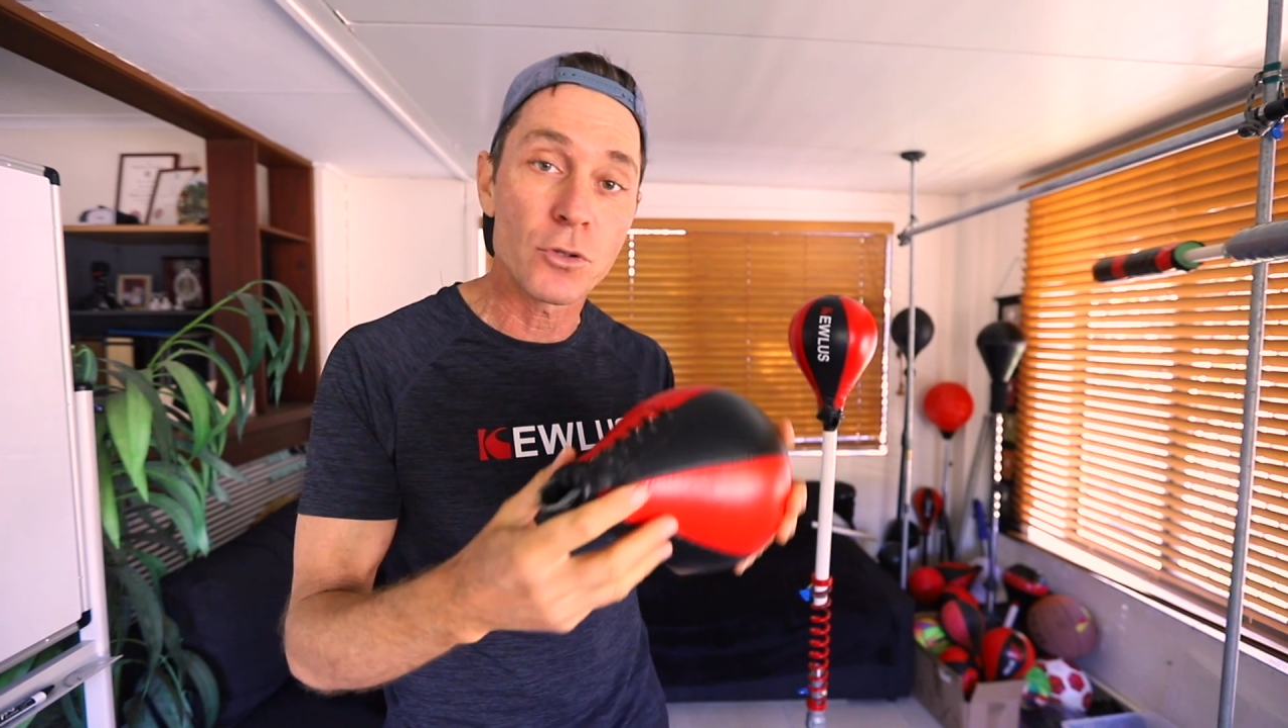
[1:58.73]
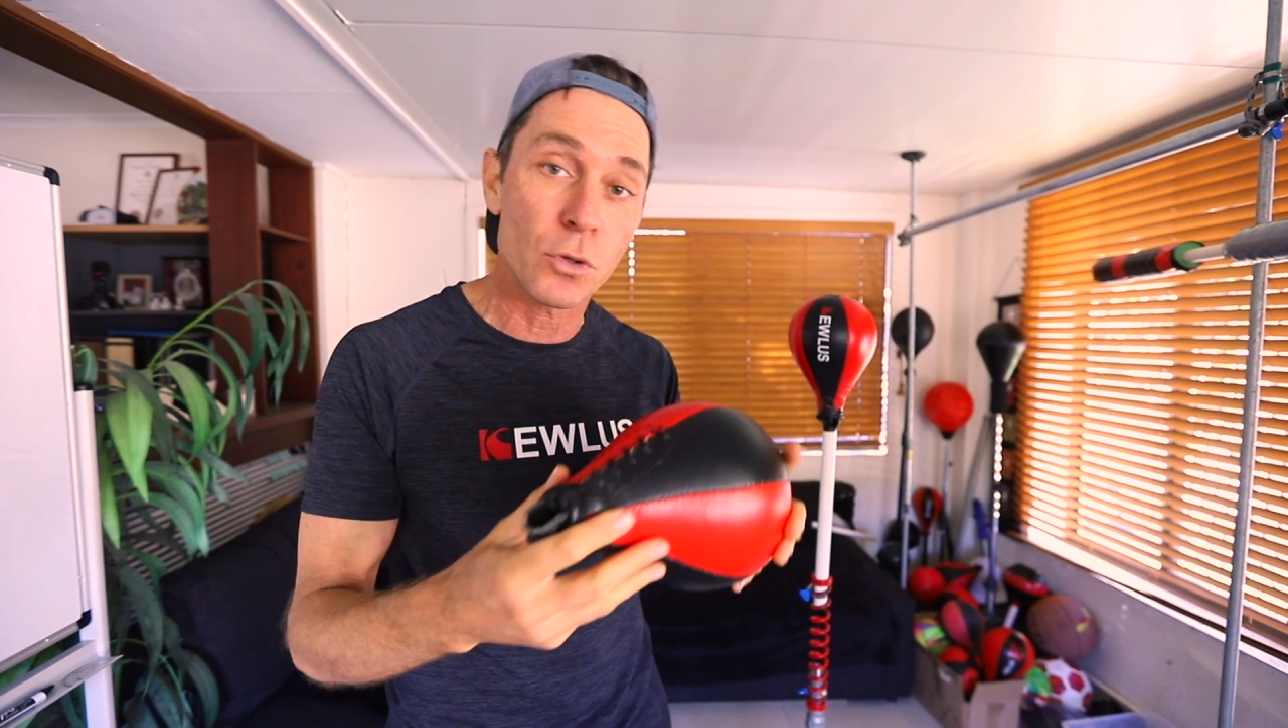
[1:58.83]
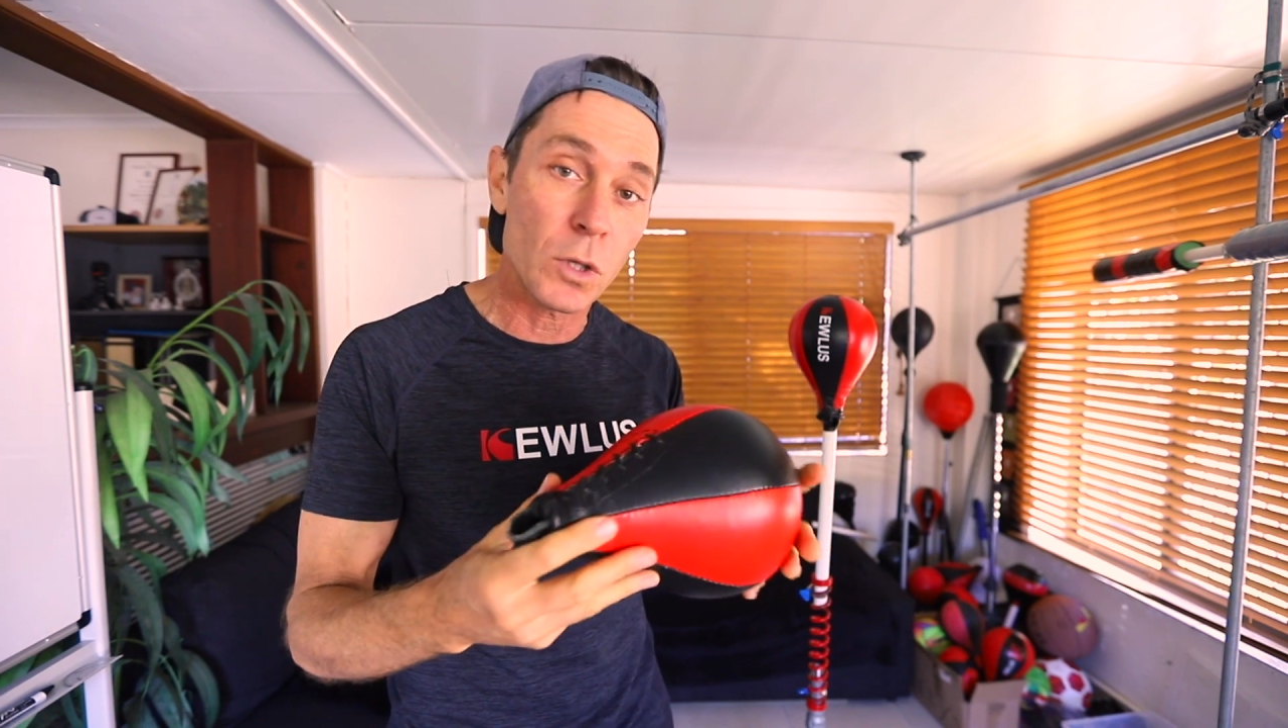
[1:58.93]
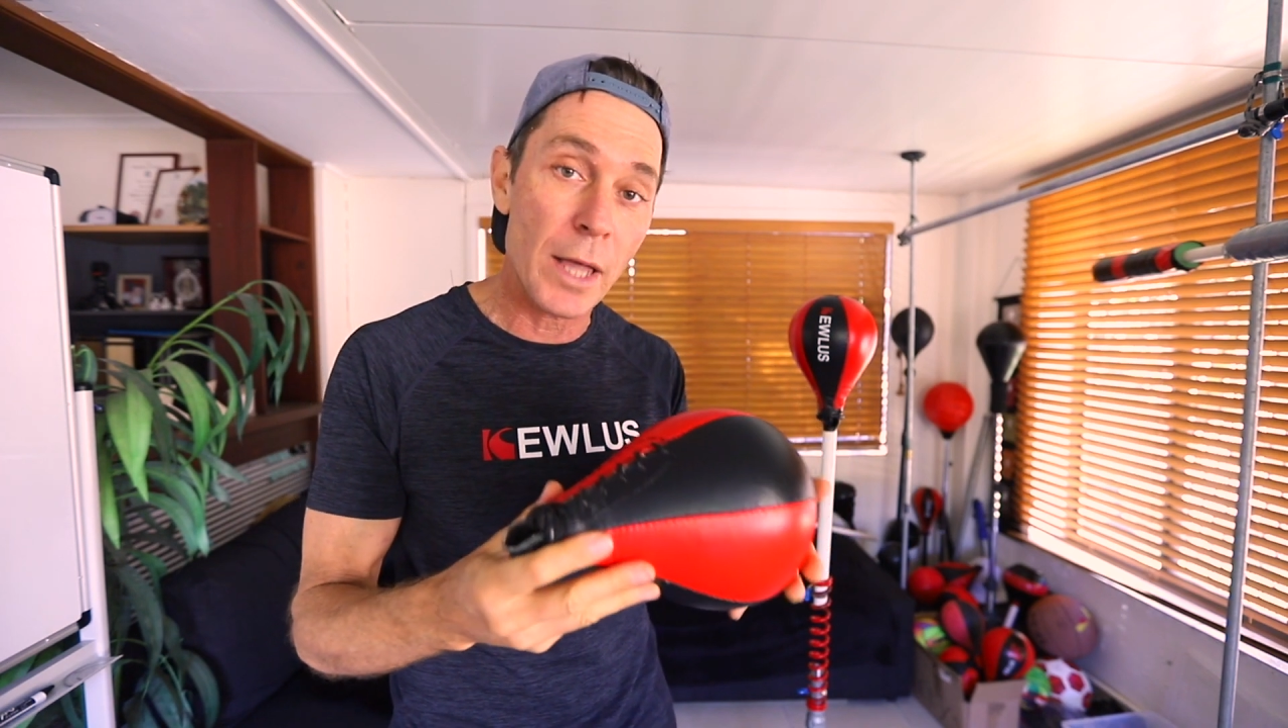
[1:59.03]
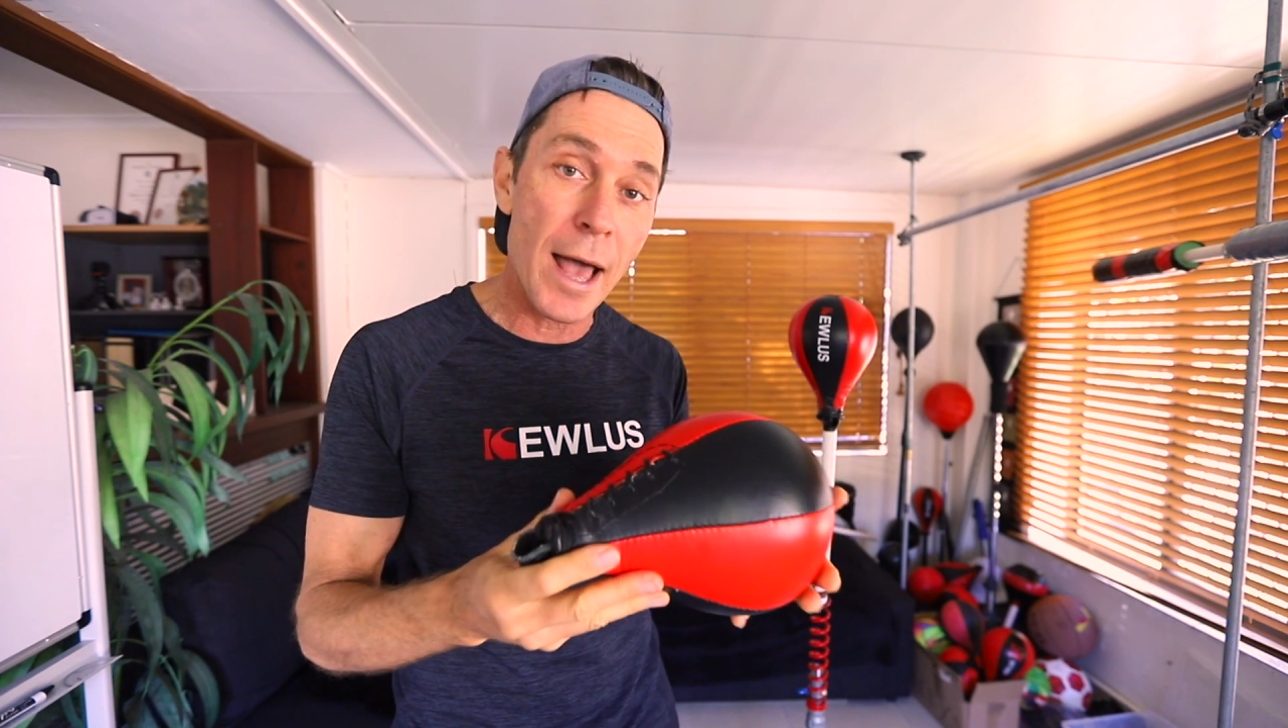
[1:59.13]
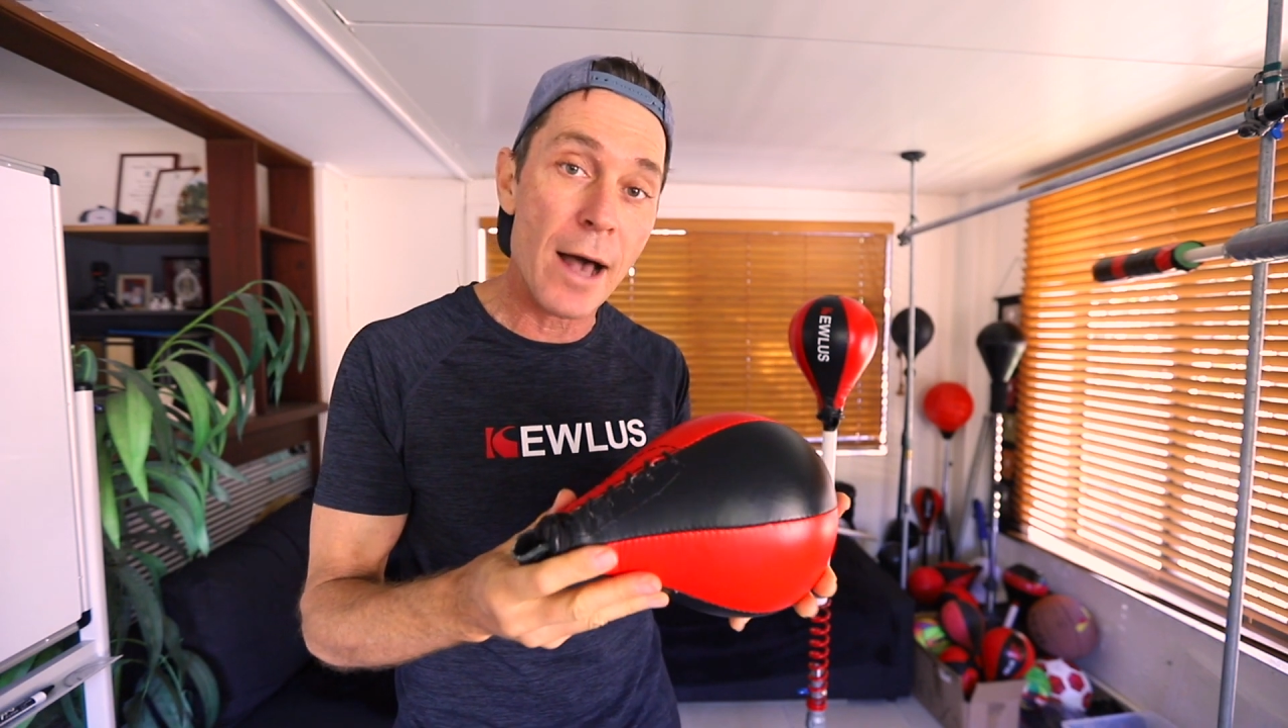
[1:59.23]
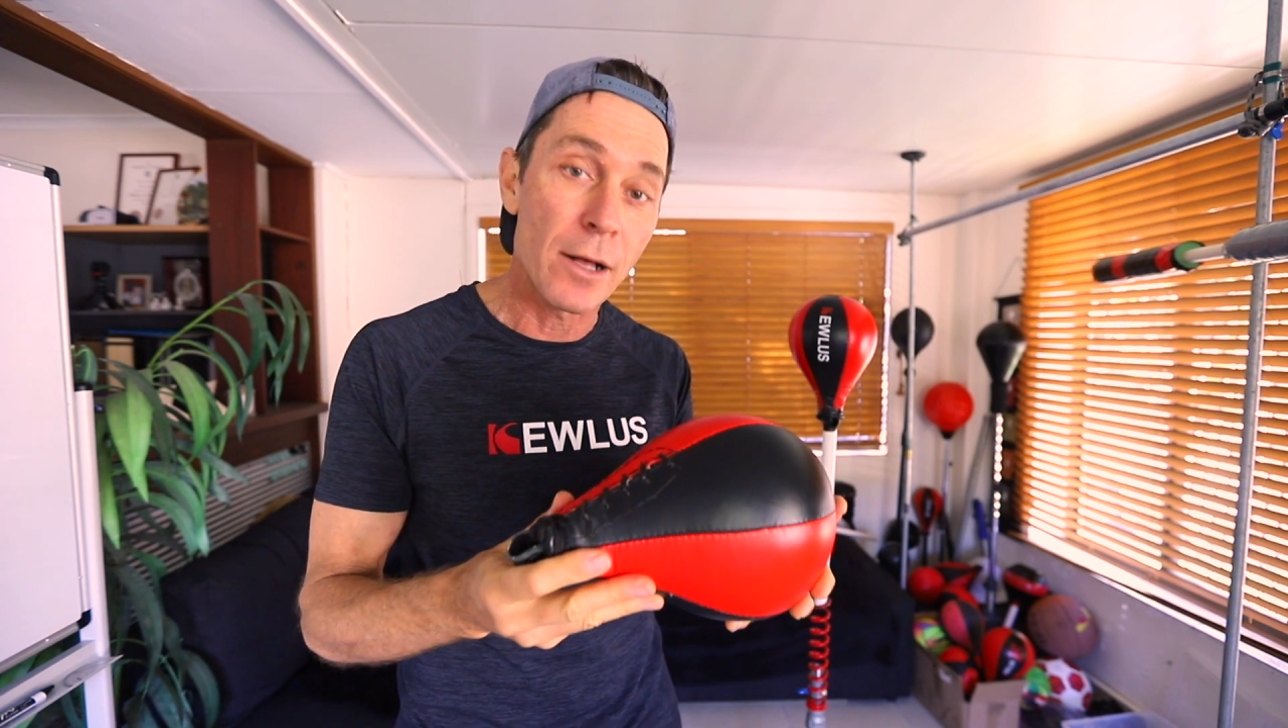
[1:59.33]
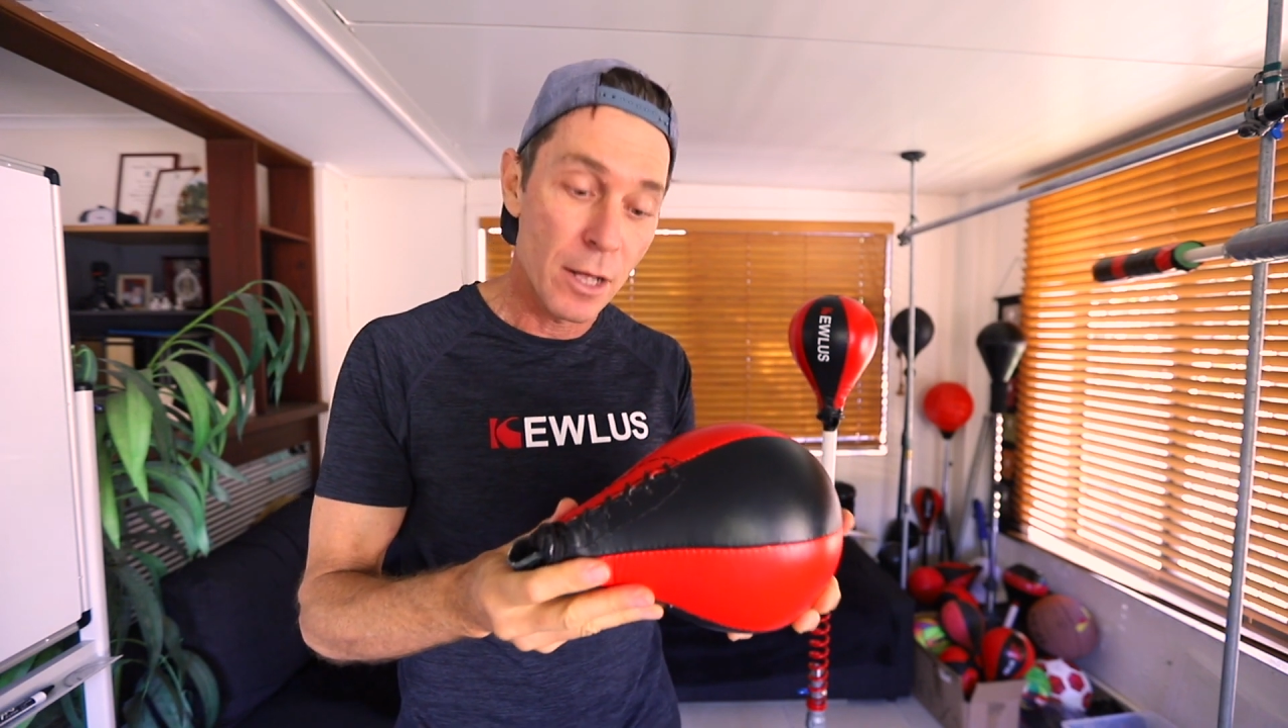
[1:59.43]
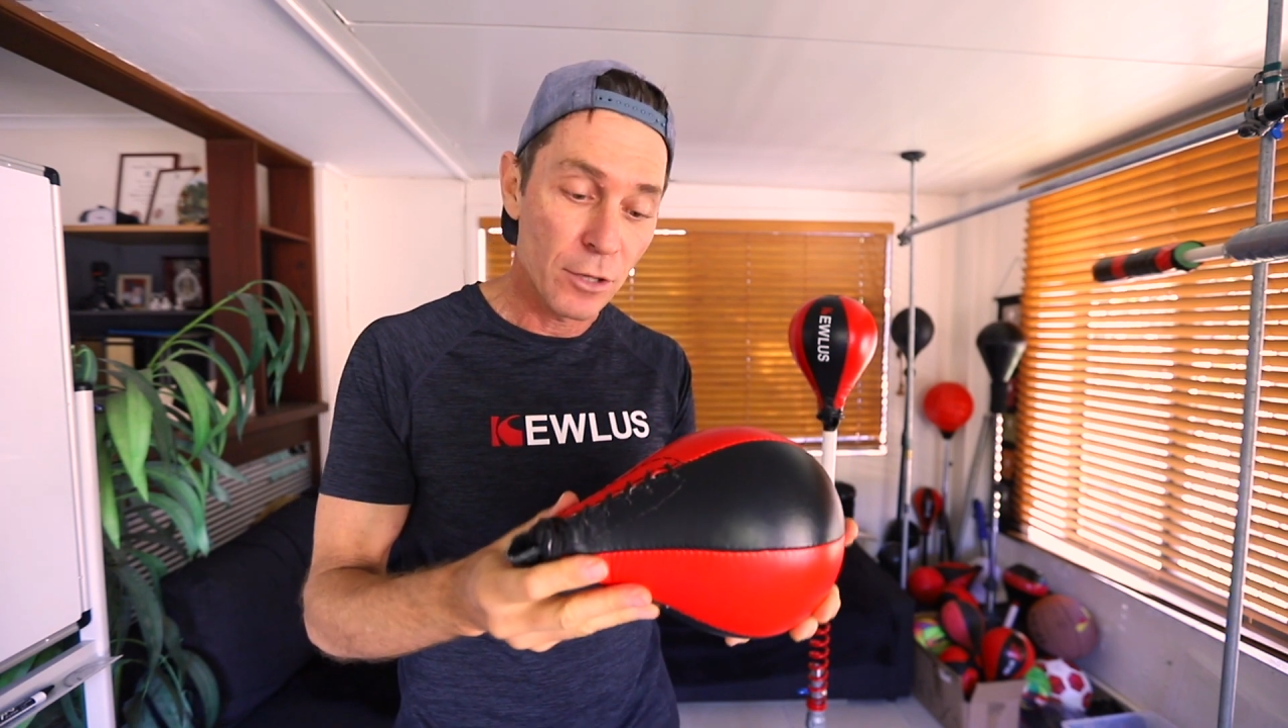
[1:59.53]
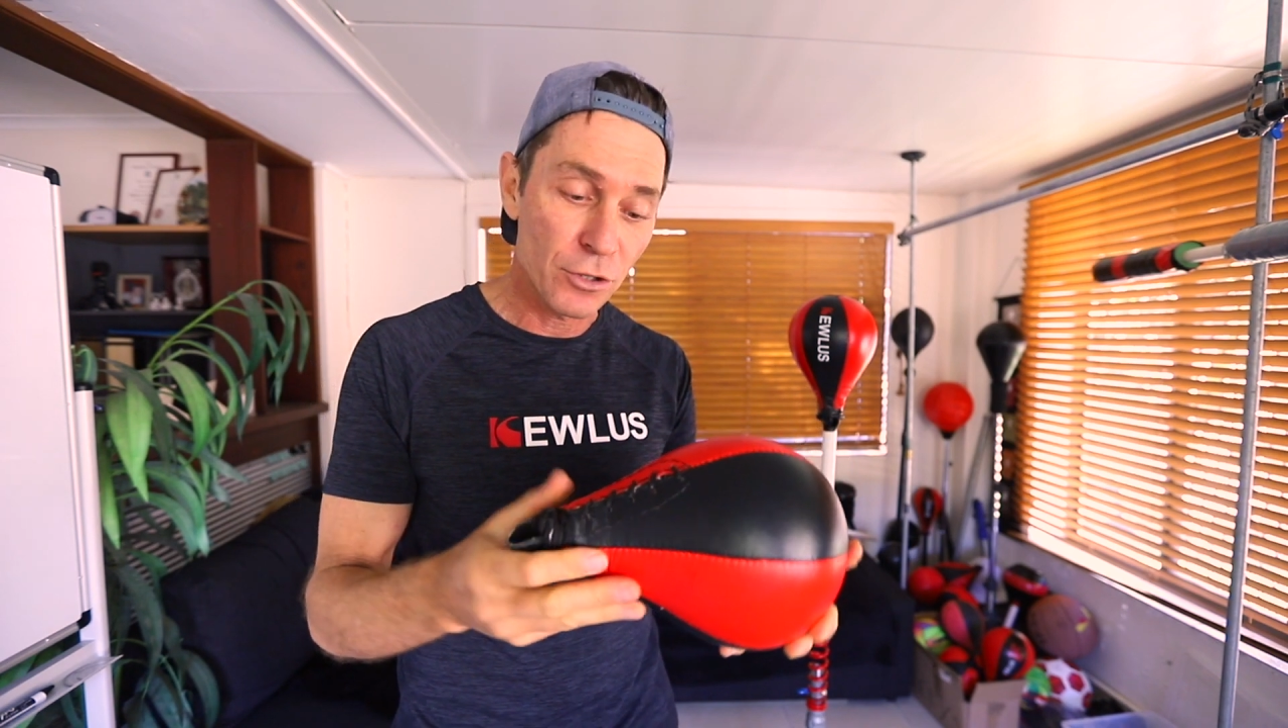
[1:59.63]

to allow